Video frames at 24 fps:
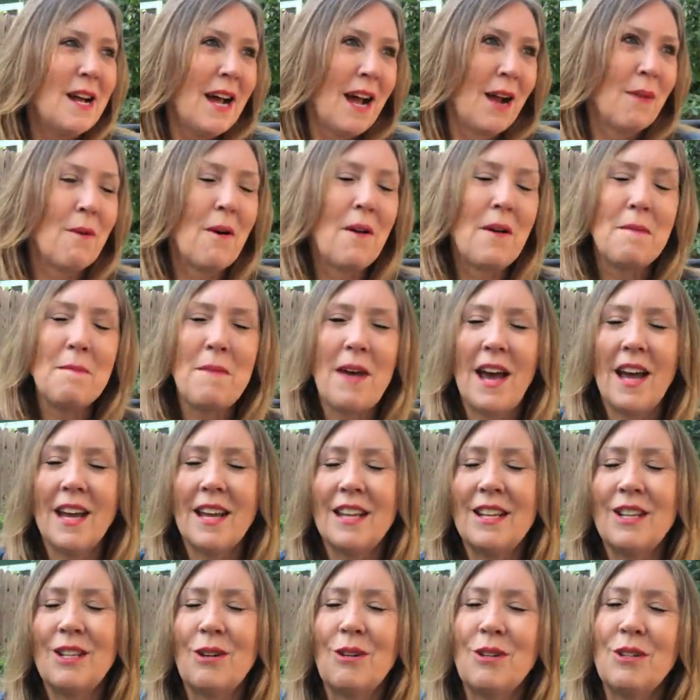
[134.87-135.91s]
I wrote him back
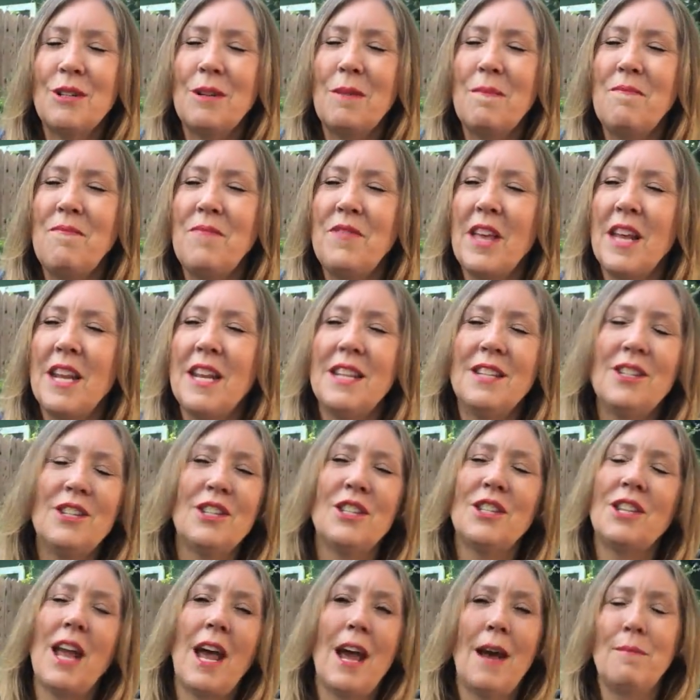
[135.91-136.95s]
and told him that it
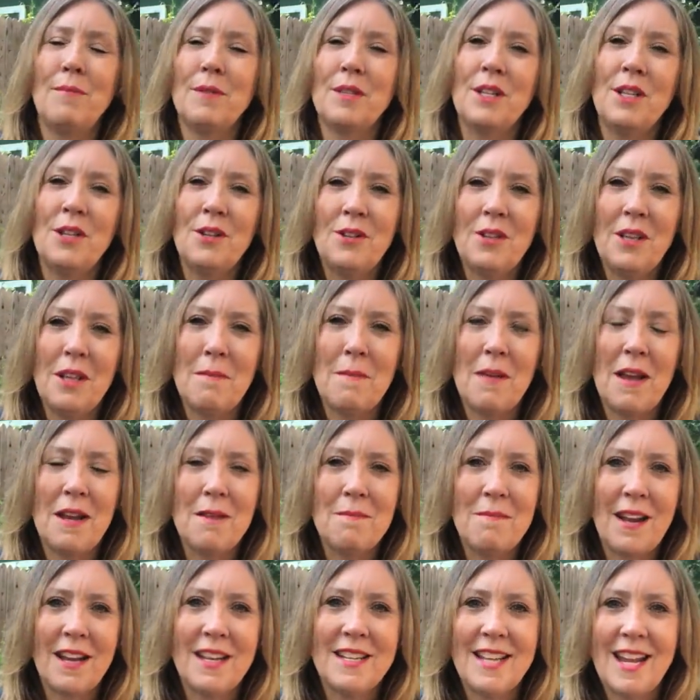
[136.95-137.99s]
just absolutely
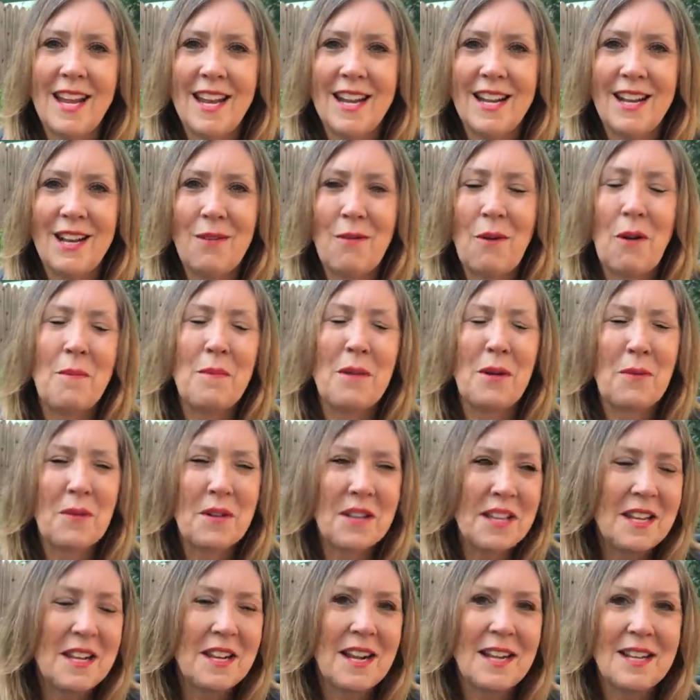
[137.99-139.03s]
made my day and he wrote me a
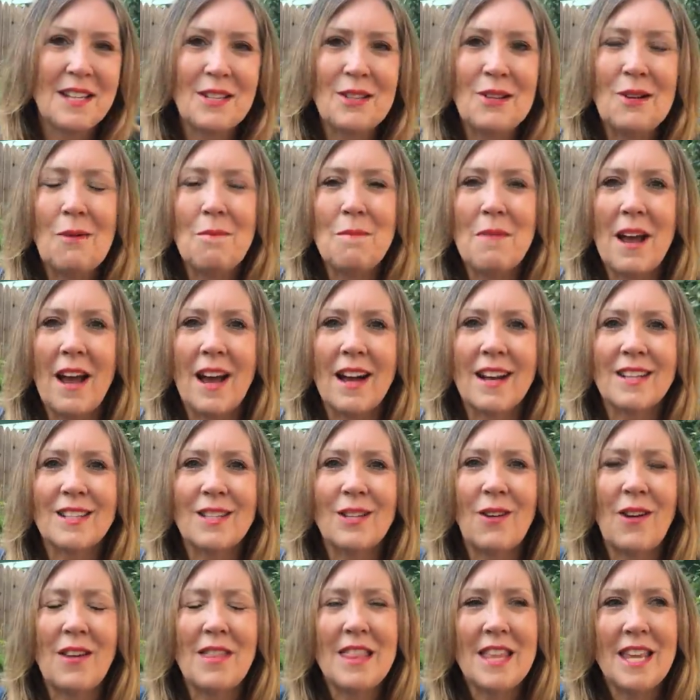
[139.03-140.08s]
really nice note back.
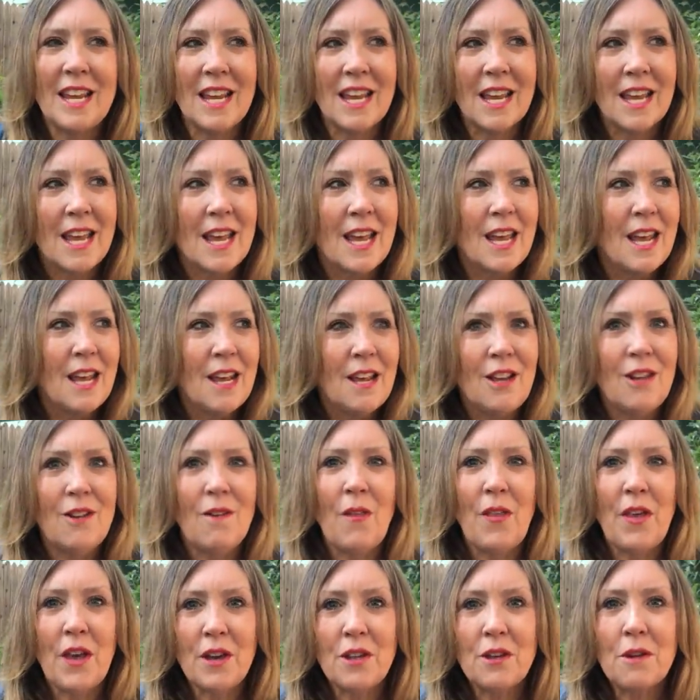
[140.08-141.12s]
So I think, you
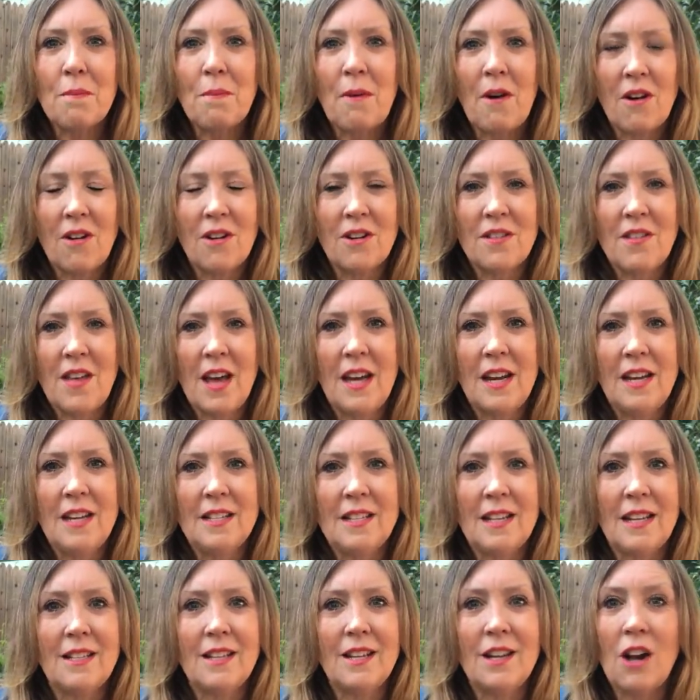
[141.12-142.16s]
know, the other part of that
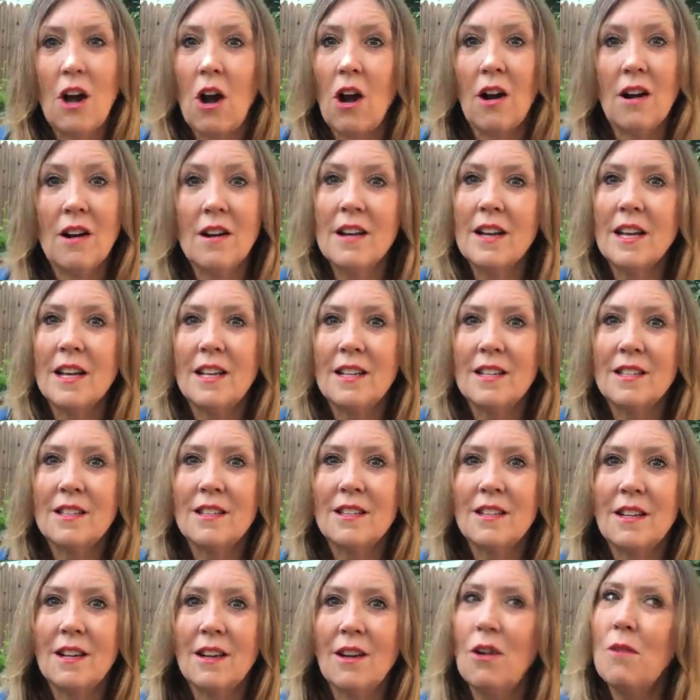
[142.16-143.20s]
is as an
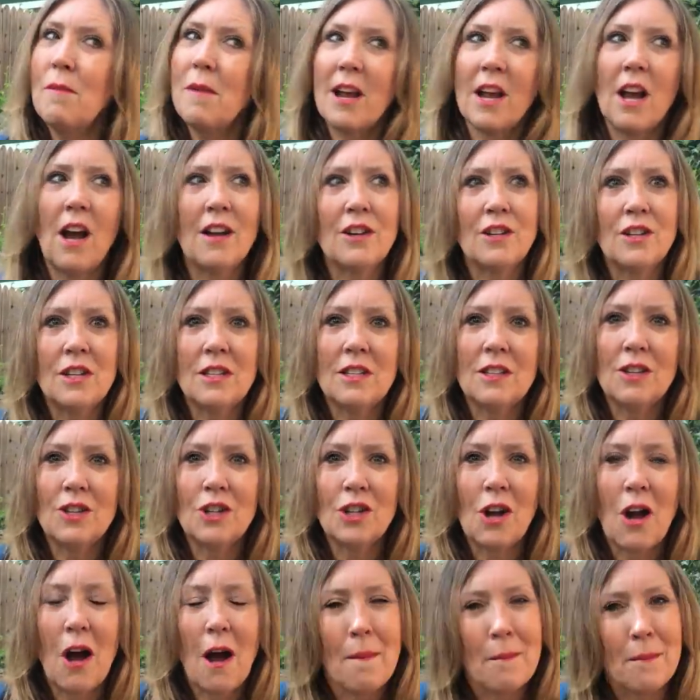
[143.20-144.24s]
artist, oh my my gosh, it's such
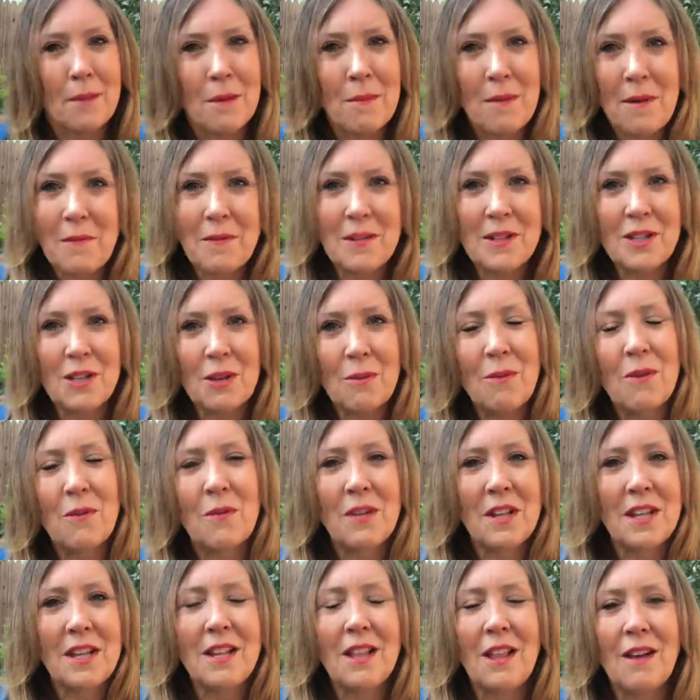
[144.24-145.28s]
a compliment when someone
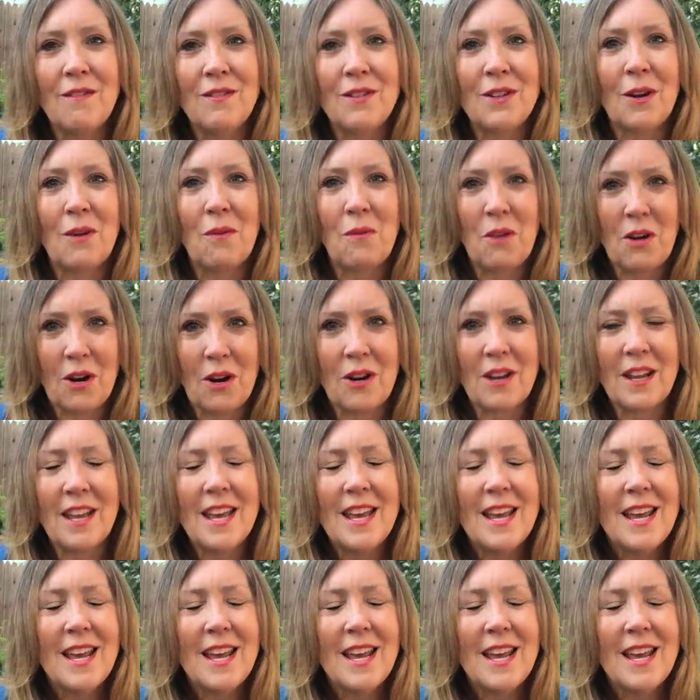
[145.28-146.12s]
really loves our work.